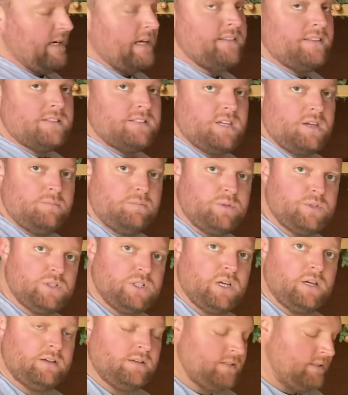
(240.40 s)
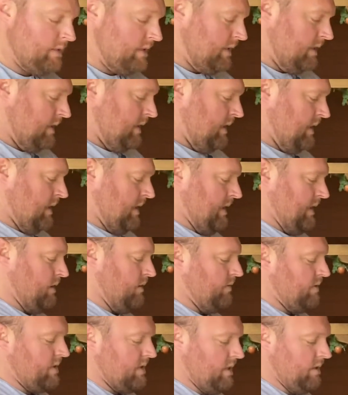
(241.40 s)
the temperature, and
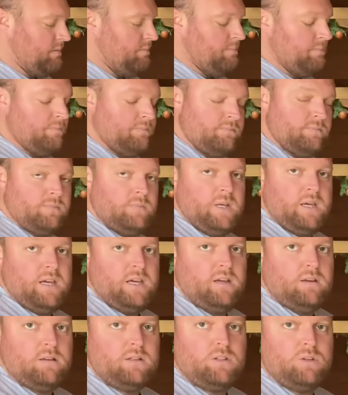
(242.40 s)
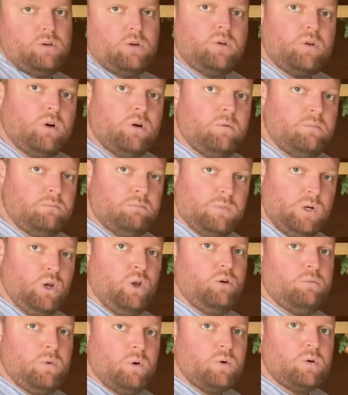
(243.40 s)
obviously you've got a
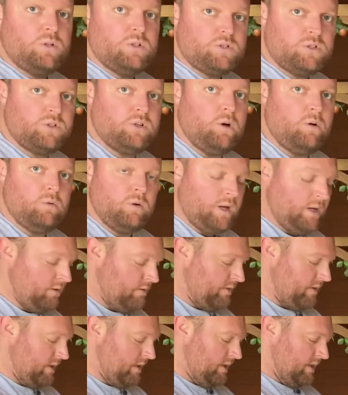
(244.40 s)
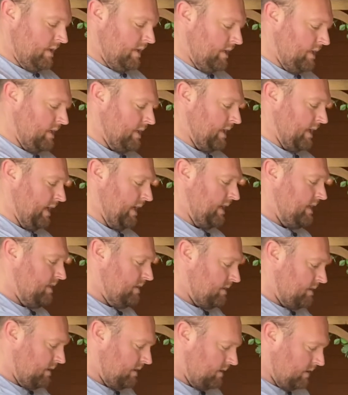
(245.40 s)
lot more control over the
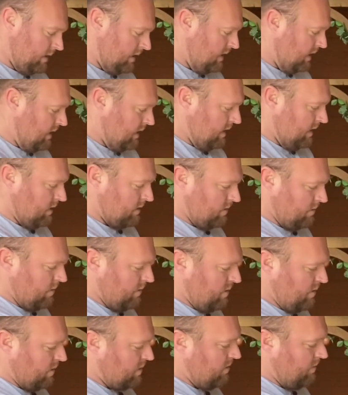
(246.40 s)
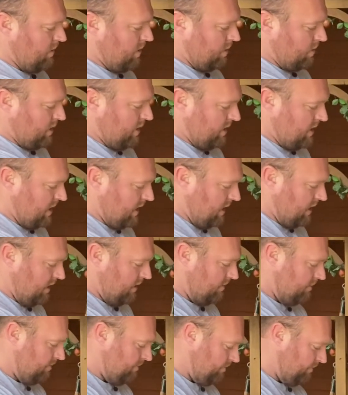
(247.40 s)
heat. So we've got some notches here.
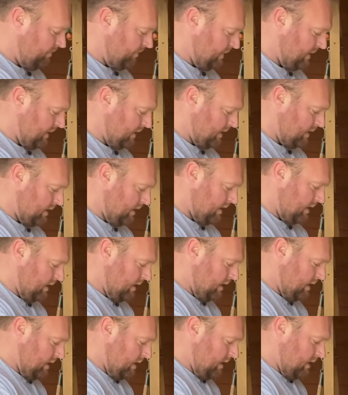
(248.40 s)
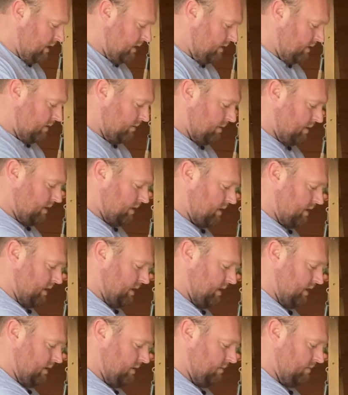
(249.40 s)
So we're just going
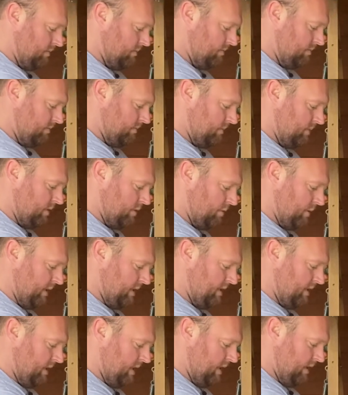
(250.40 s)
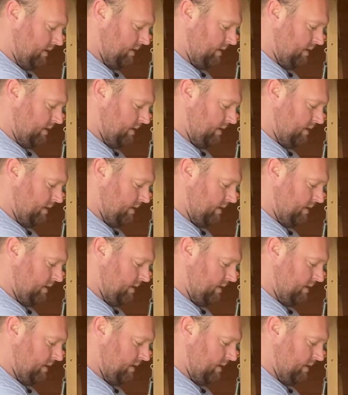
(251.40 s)
to twist it.